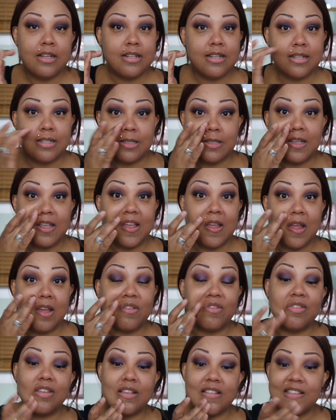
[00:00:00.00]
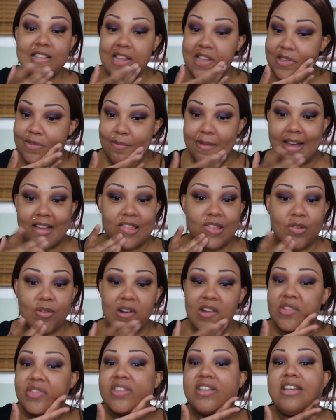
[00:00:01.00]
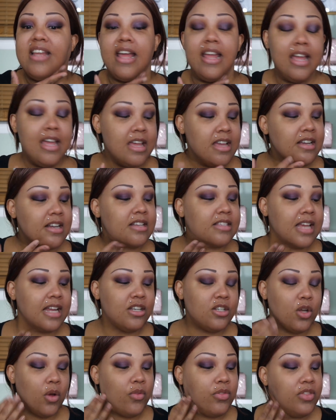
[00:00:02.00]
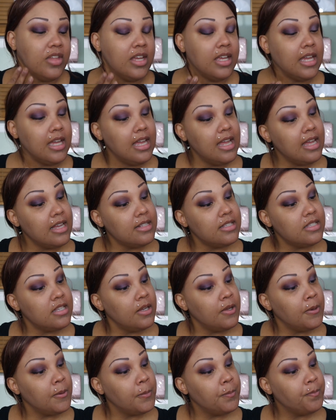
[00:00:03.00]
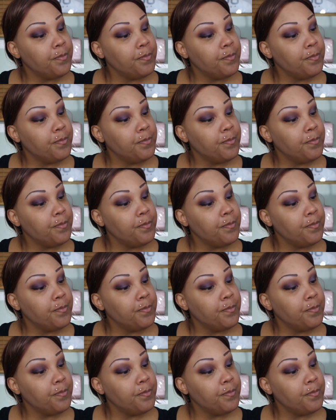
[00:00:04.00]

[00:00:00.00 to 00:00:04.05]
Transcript: to see if this stays matte throughout the day, because I don't think it...